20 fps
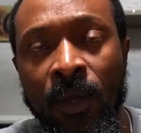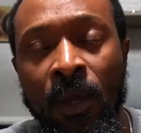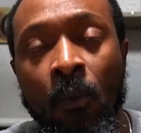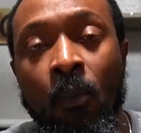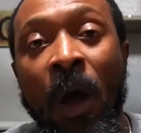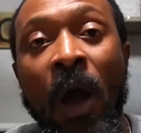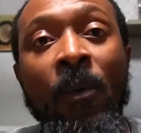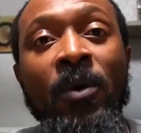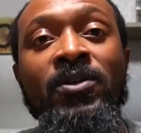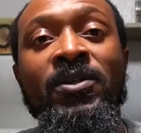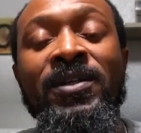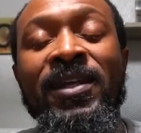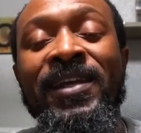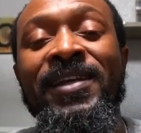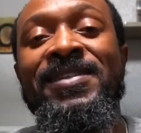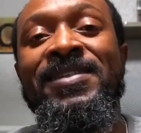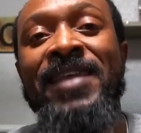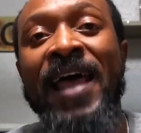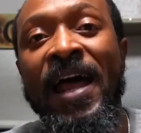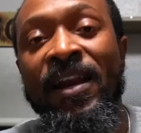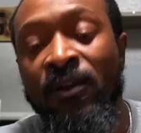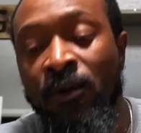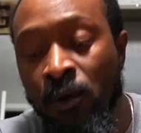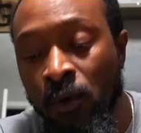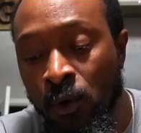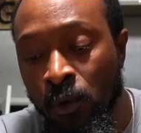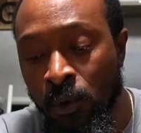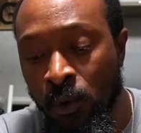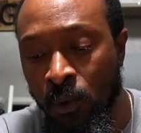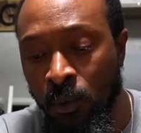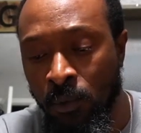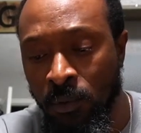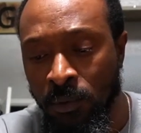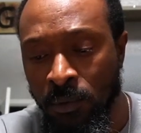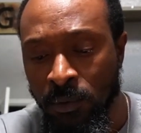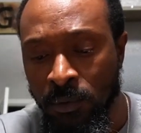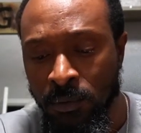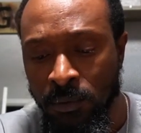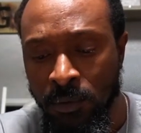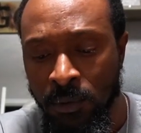Why would you need a Sadhguru?
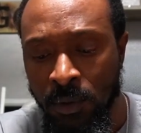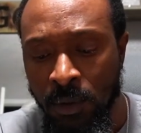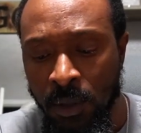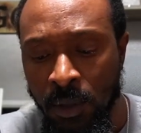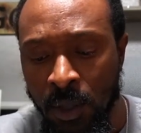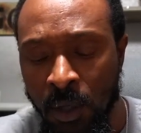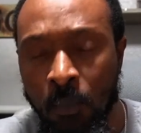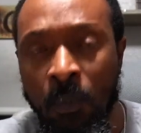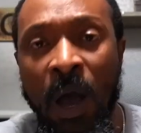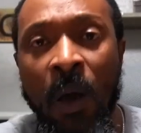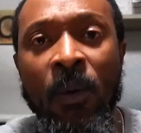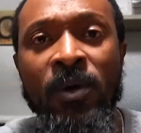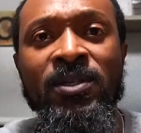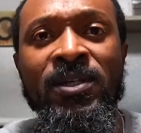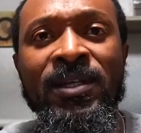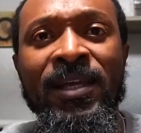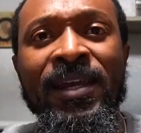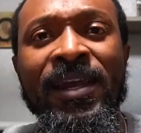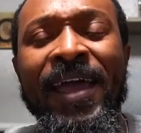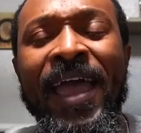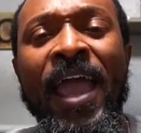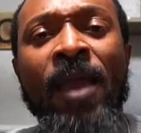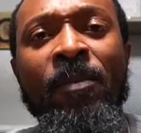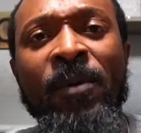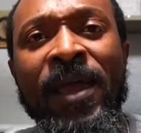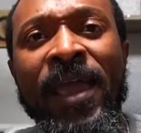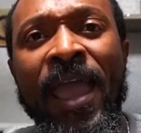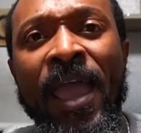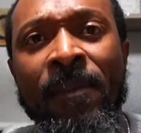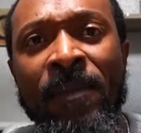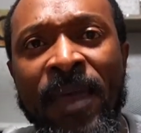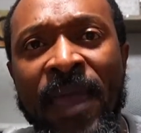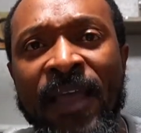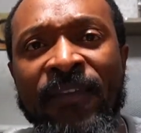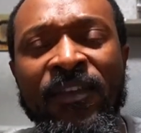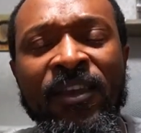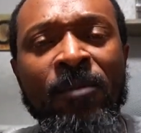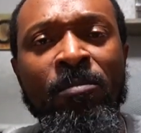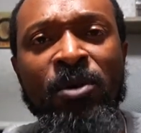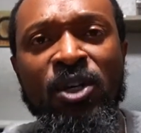Why would you need an Abraham
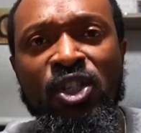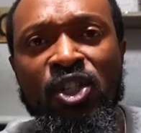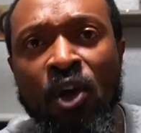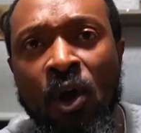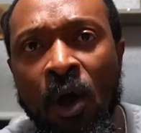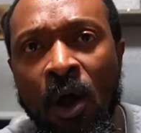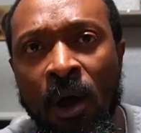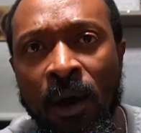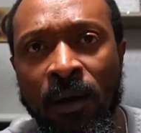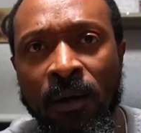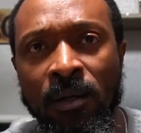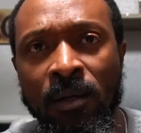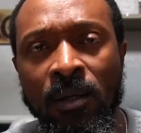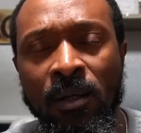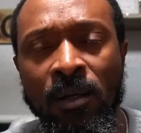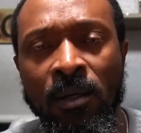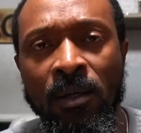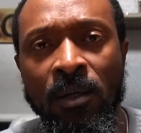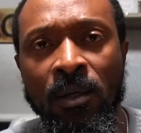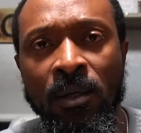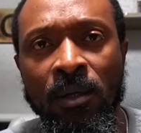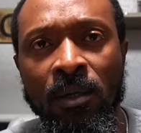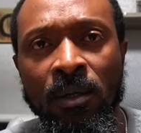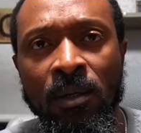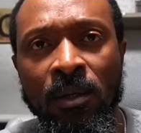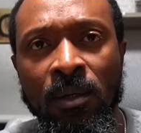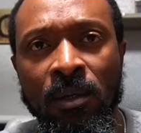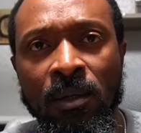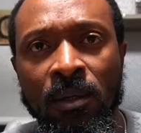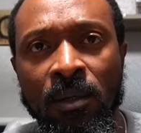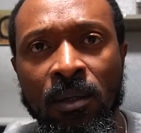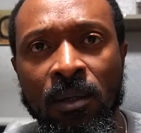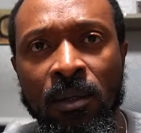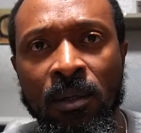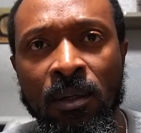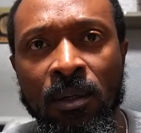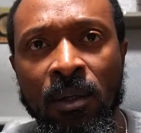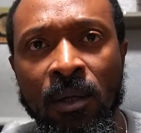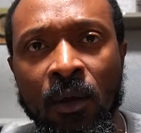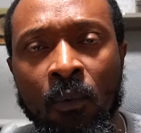Hicks and a Bashar?
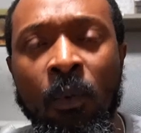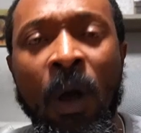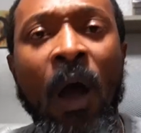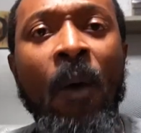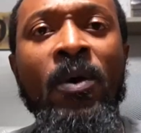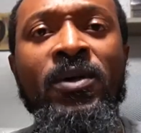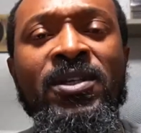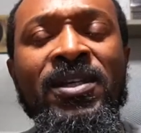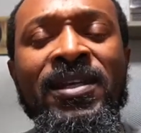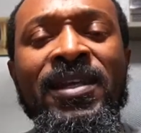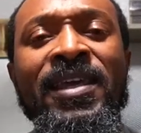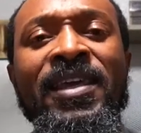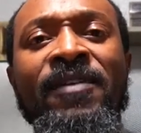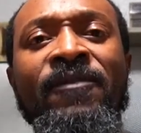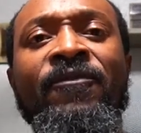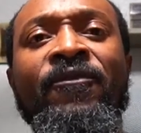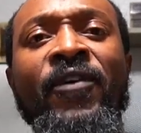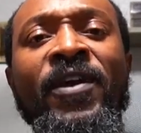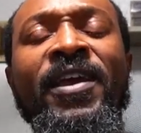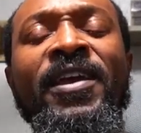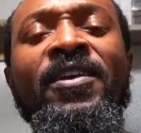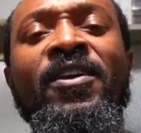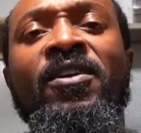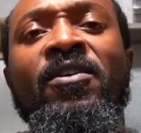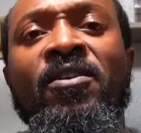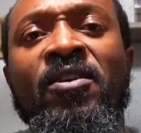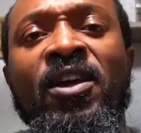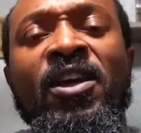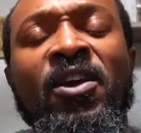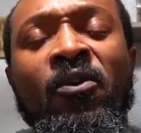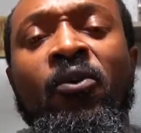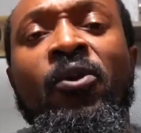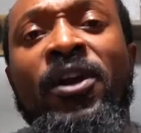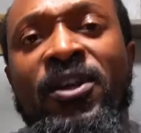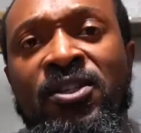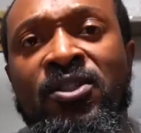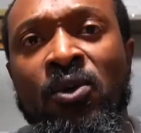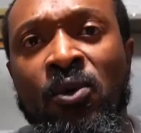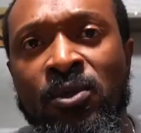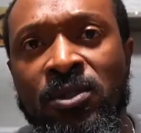Why would you need freaking
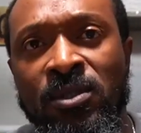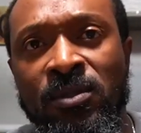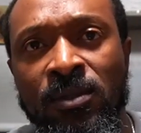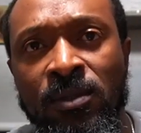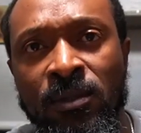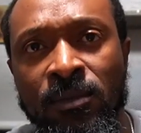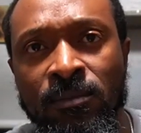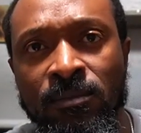crystals?